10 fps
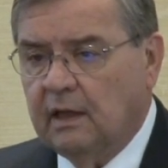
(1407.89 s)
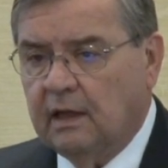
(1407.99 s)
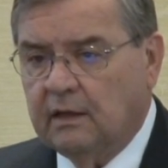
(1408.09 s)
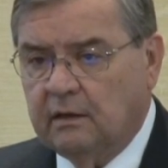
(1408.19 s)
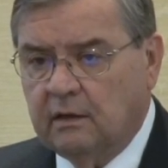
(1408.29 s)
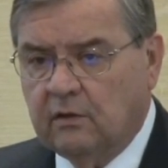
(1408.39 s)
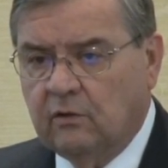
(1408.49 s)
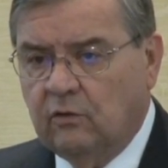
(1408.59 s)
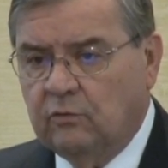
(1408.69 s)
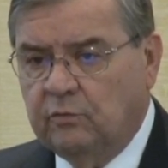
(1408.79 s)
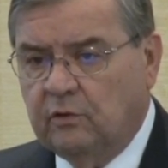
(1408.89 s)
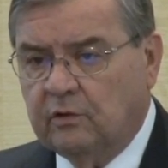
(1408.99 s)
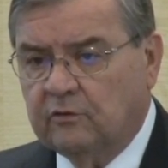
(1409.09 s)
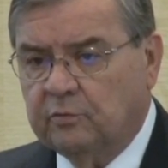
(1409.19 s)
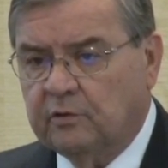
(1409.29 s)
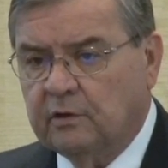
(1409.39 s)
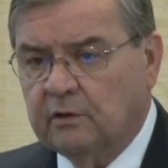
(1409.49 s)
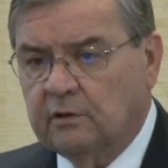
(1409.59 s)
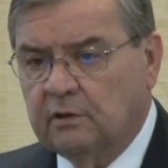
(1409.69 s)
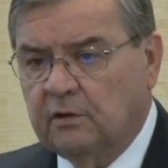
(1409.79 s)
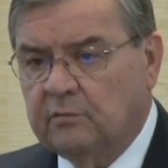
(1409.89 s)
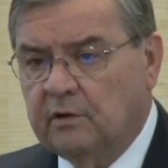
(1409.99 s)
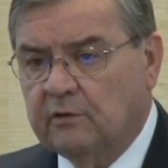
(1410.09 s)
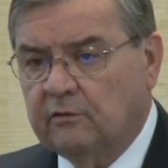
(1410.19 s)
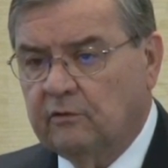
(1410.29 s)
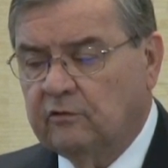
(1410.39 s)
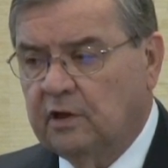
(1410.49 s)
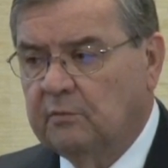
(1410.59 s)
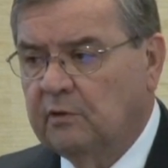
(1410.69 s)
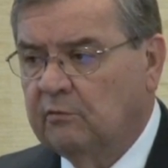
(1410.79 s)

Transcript: at the code books, particularly the Marks and Seeman,